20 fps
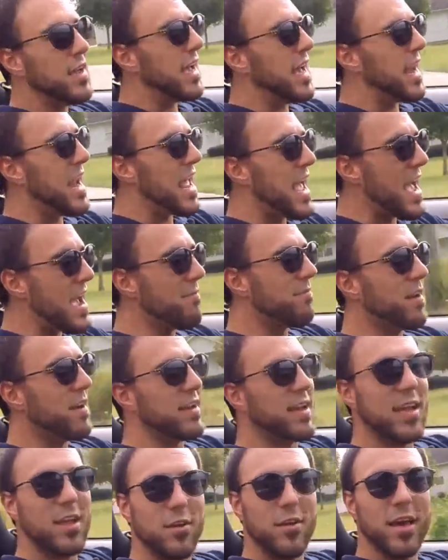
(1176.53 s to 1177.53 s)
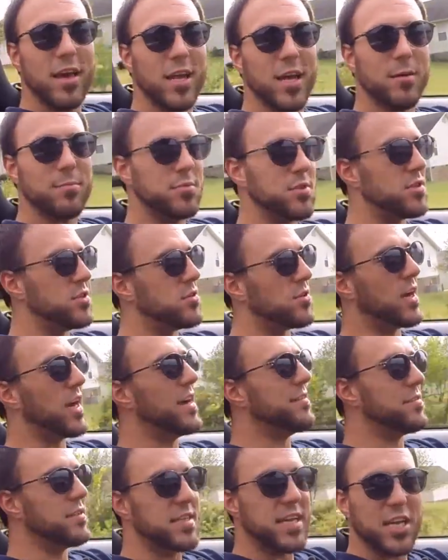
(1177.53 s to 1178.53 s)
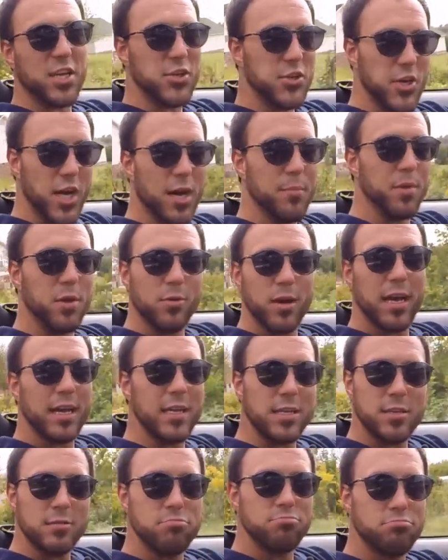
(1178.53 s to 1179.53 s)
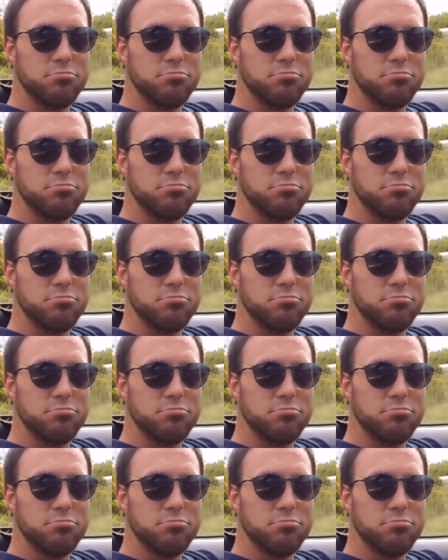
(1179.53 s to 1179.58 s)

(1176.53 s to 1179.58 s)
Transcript: And every day you get up to drive to that job you hate,